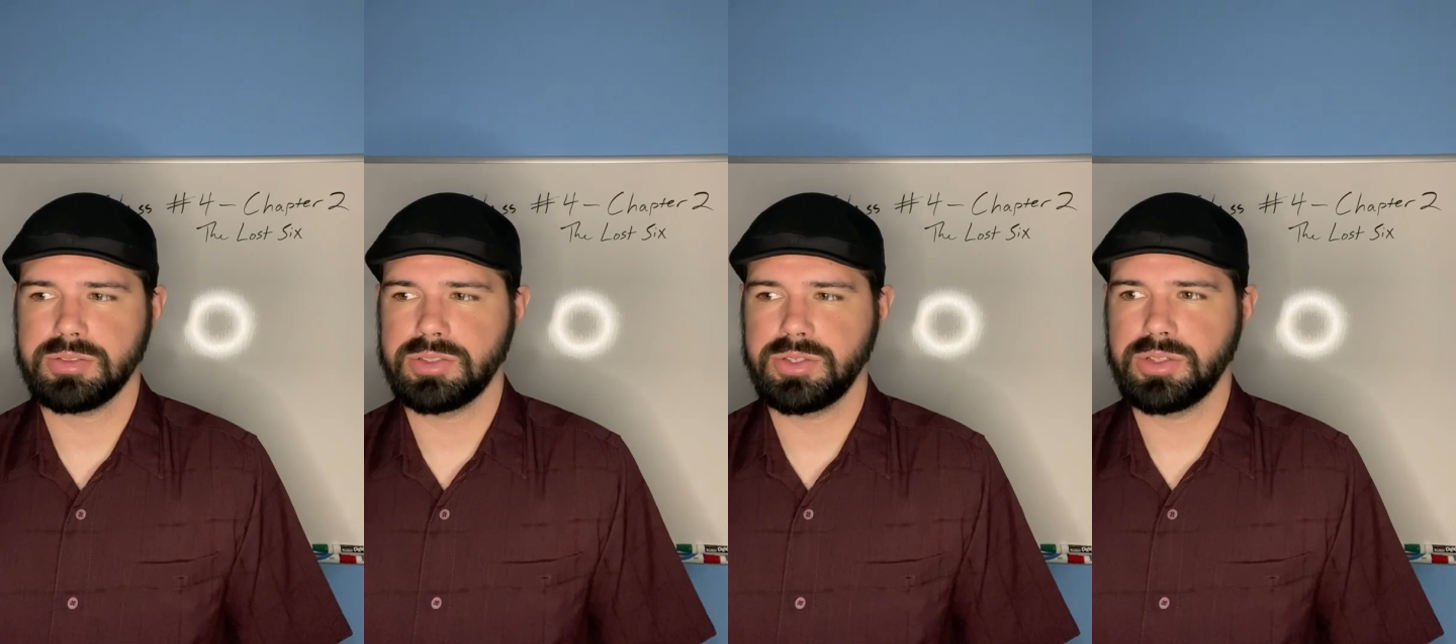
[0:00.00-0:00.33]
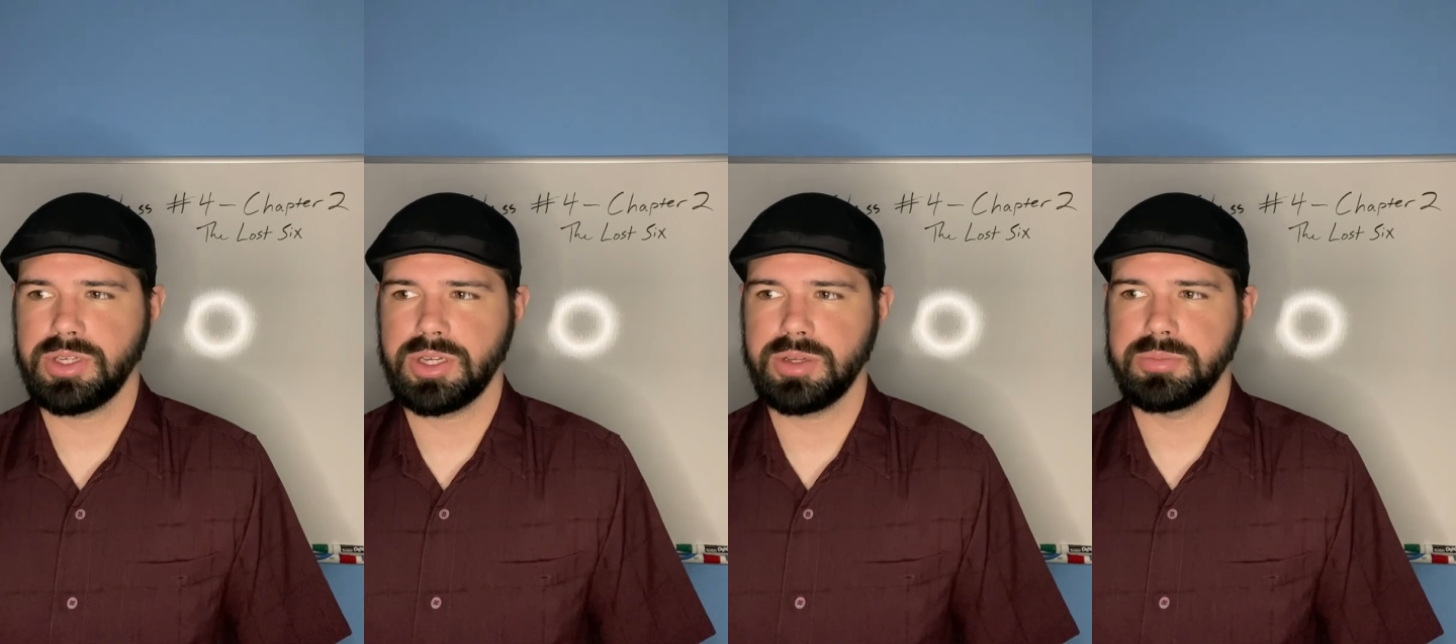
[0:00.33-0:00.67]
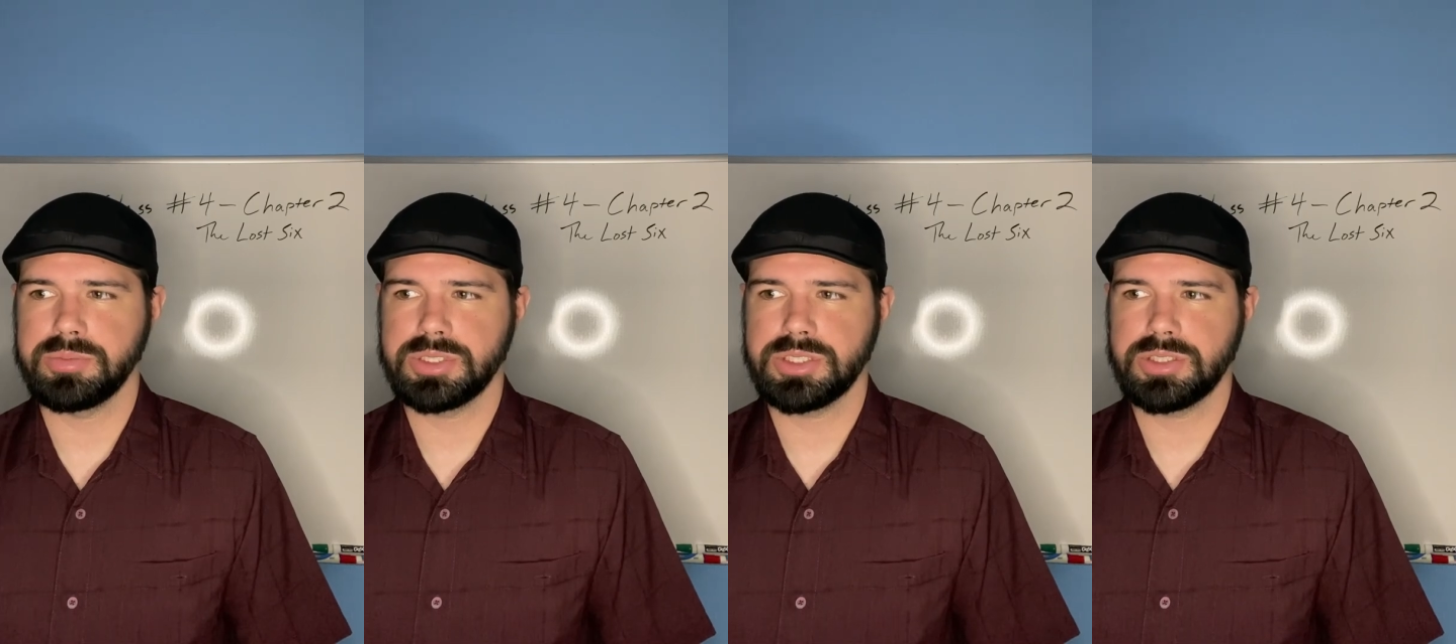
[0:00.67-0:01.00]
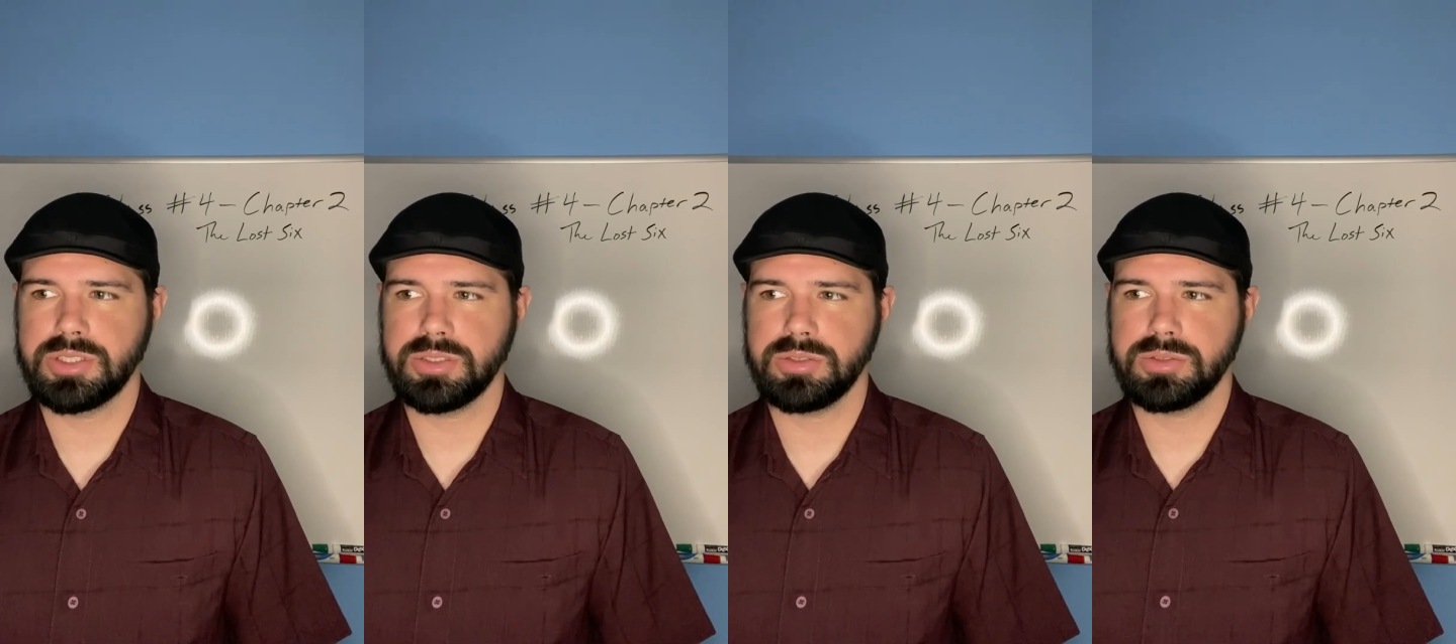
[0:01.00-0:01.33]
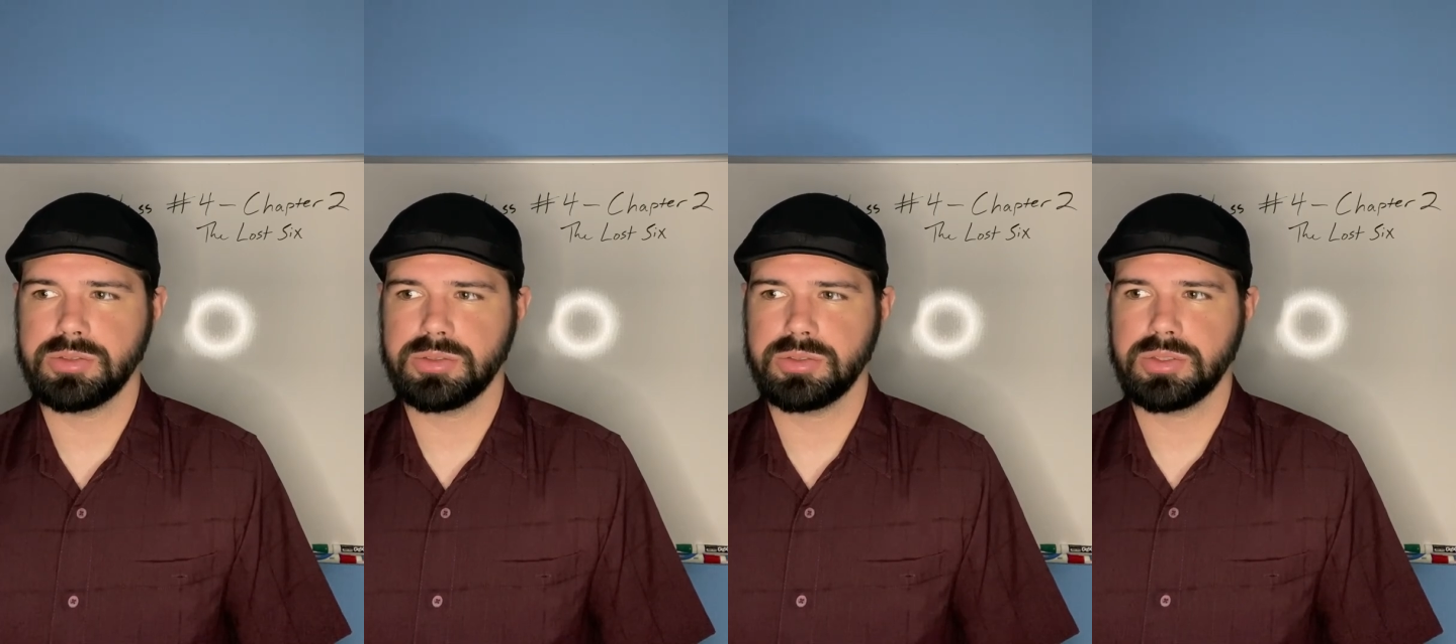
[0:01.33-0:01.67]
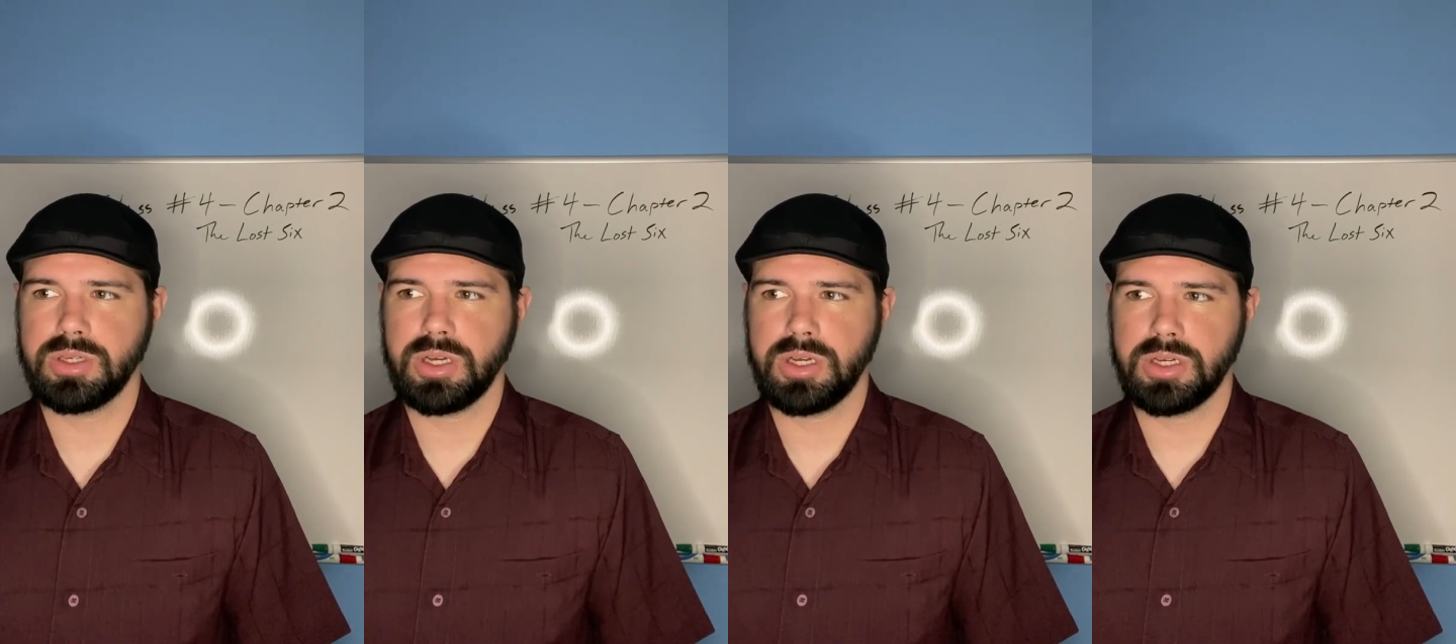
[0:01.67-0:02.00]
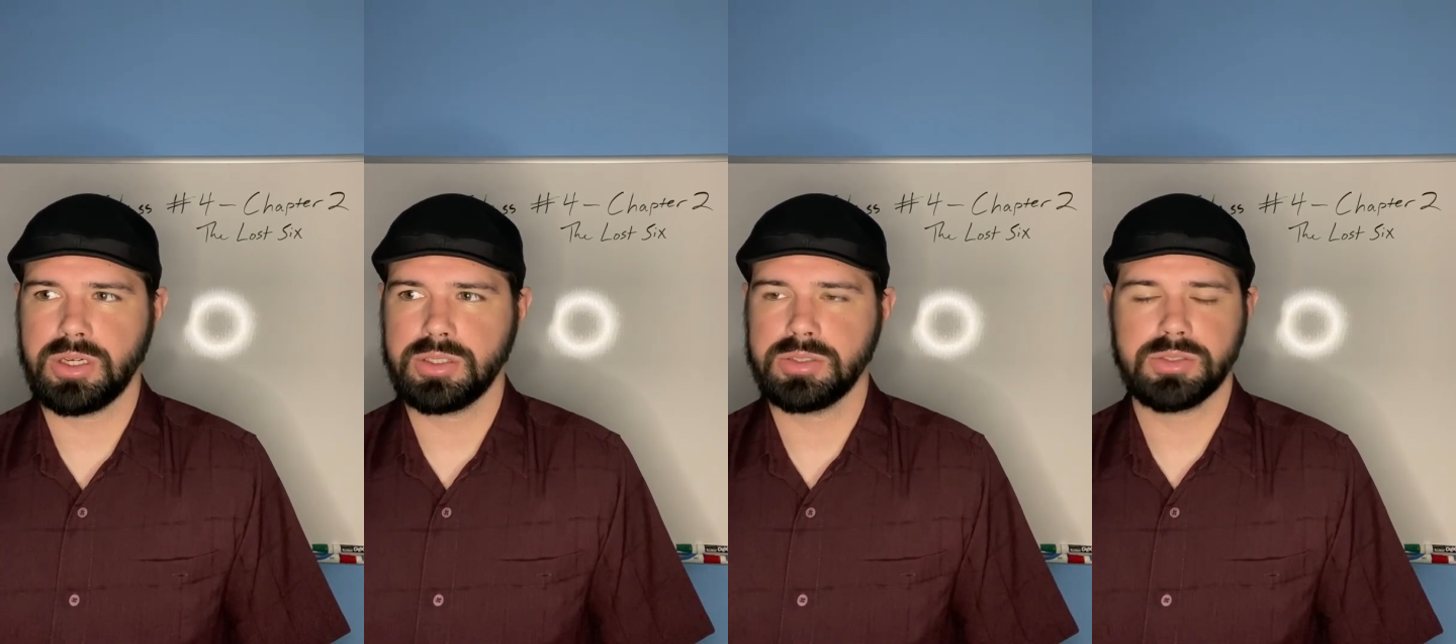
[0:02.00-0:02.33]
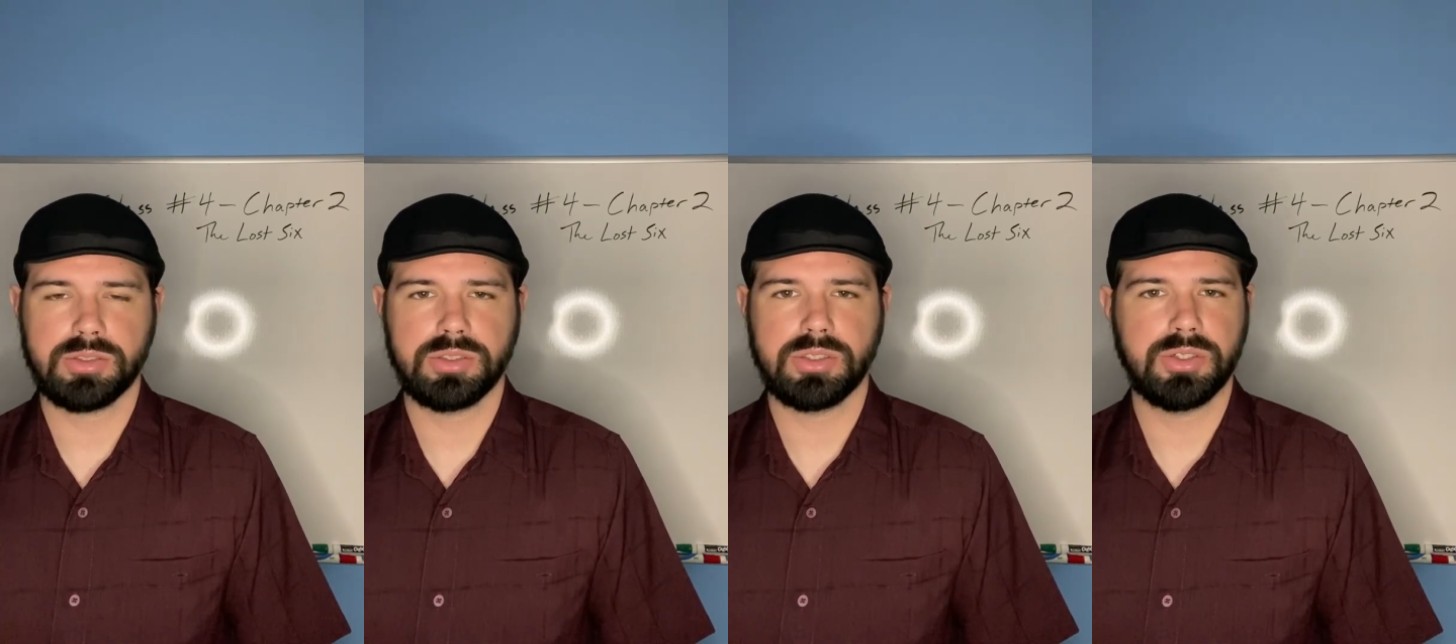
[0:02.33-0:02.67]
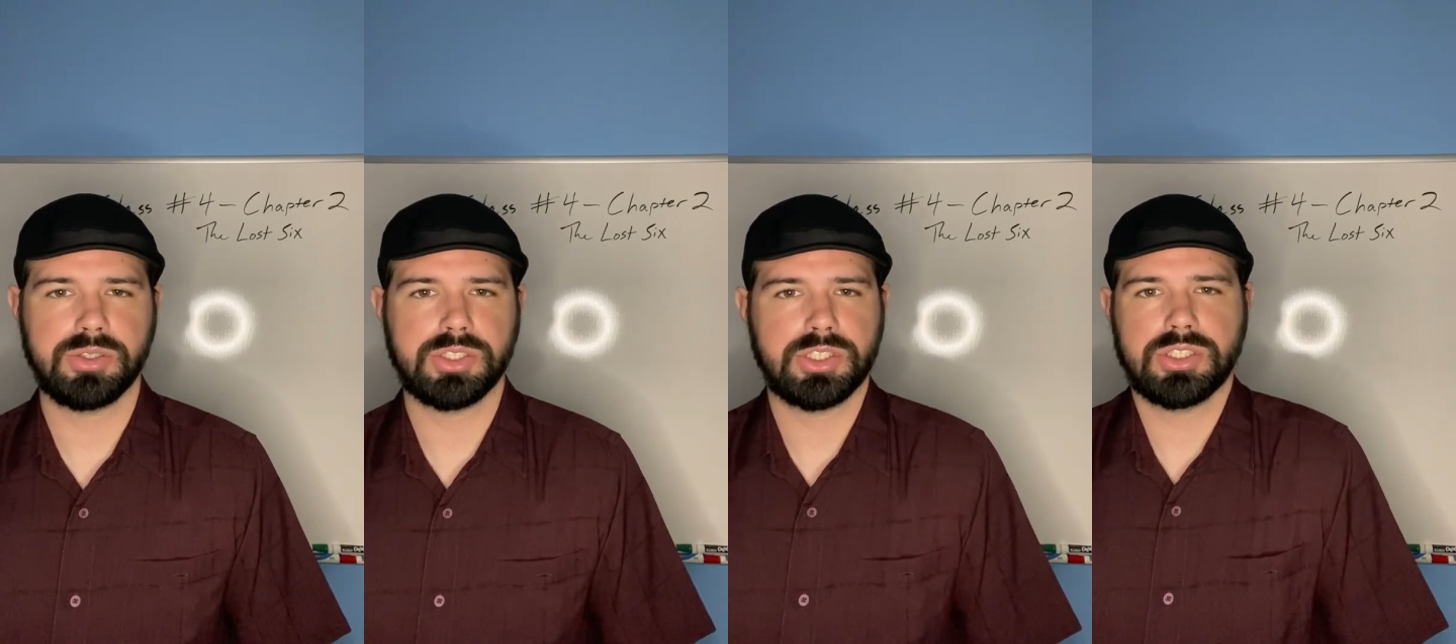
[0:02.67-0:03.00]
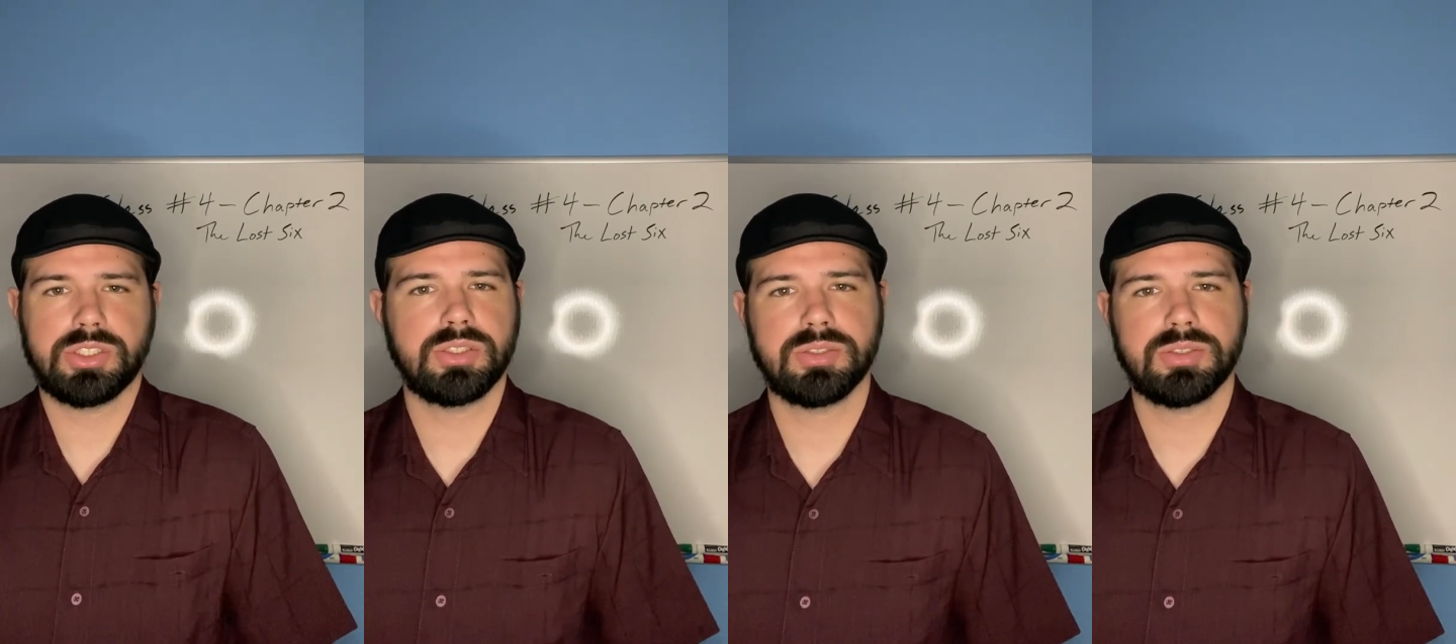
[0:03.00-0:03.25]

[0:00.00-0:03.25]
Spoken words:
You know, the ums, you know, it's